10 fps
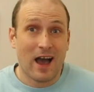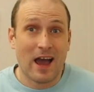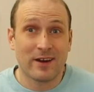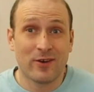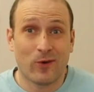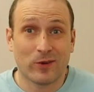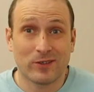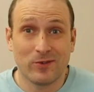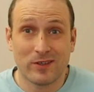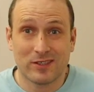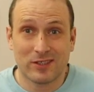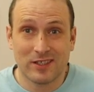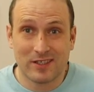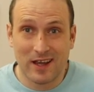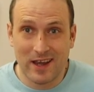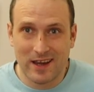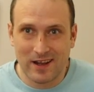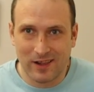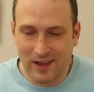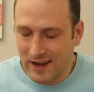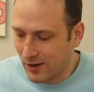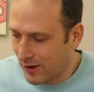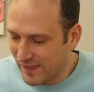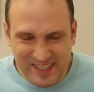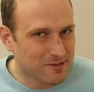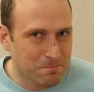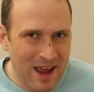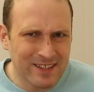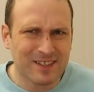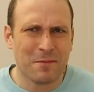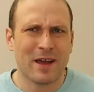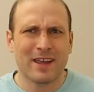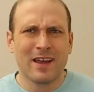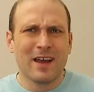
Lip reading: I didn't know what to do with this cheat day. I had a lot of expense. I'm like,